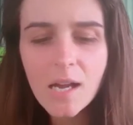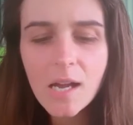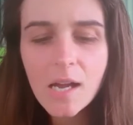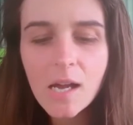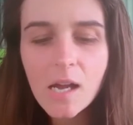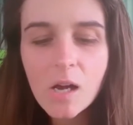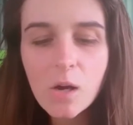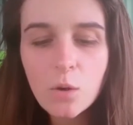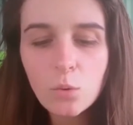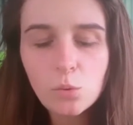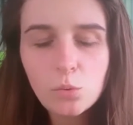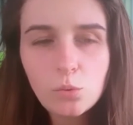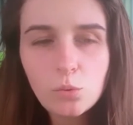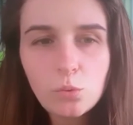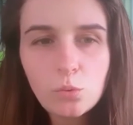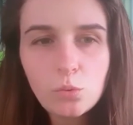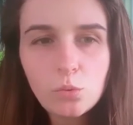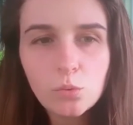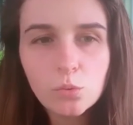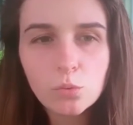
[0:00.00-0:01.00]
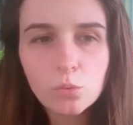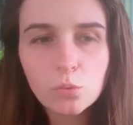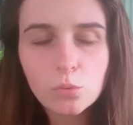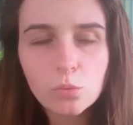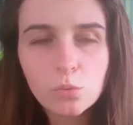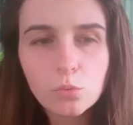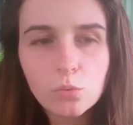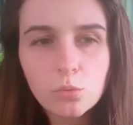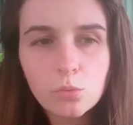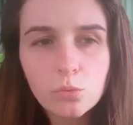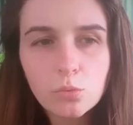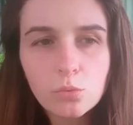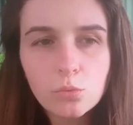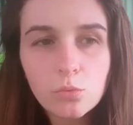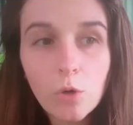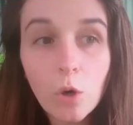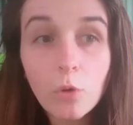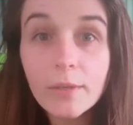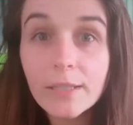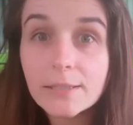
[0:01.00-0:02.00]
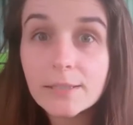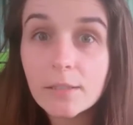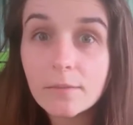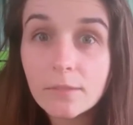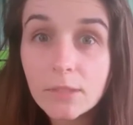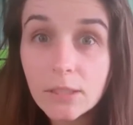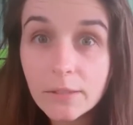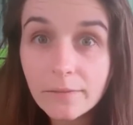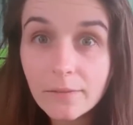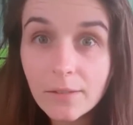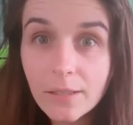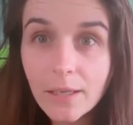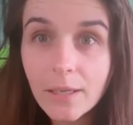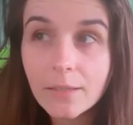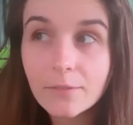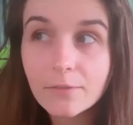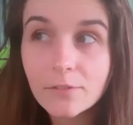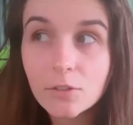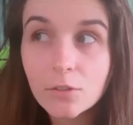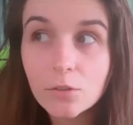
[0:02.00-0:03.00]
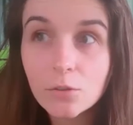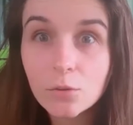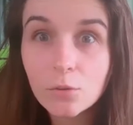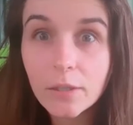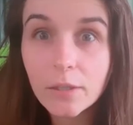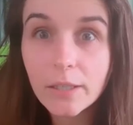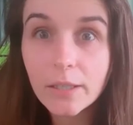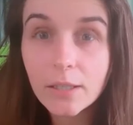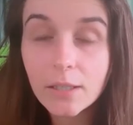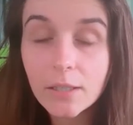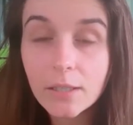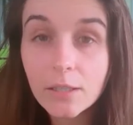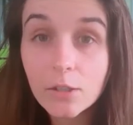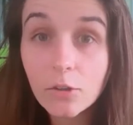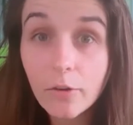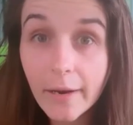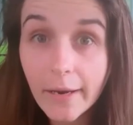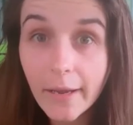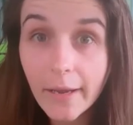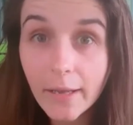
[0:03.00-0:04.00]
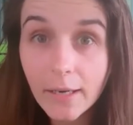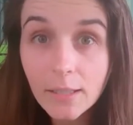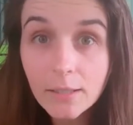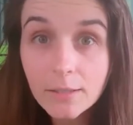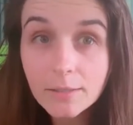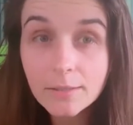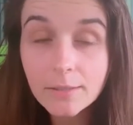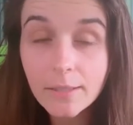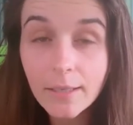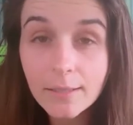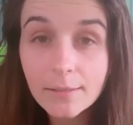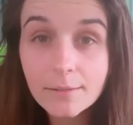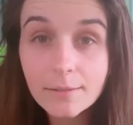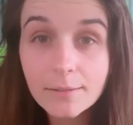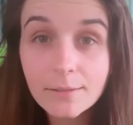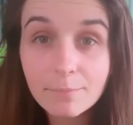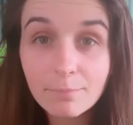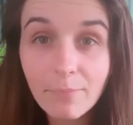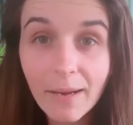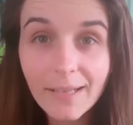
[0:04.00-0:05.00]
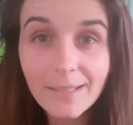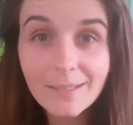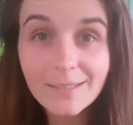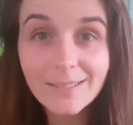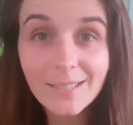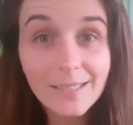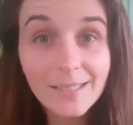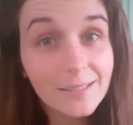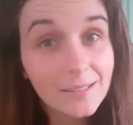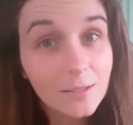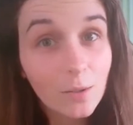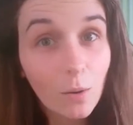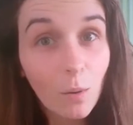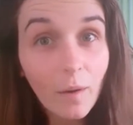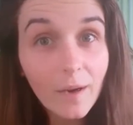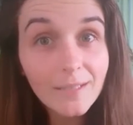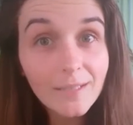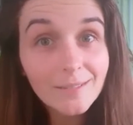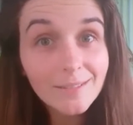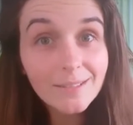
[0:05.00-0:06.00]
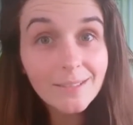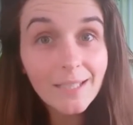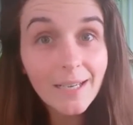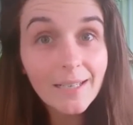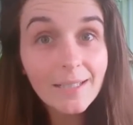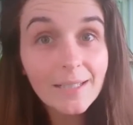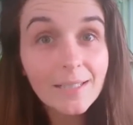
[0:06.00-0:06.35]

Oh yes, I've definitely had a few crack addicts. That makes things quite entertaining.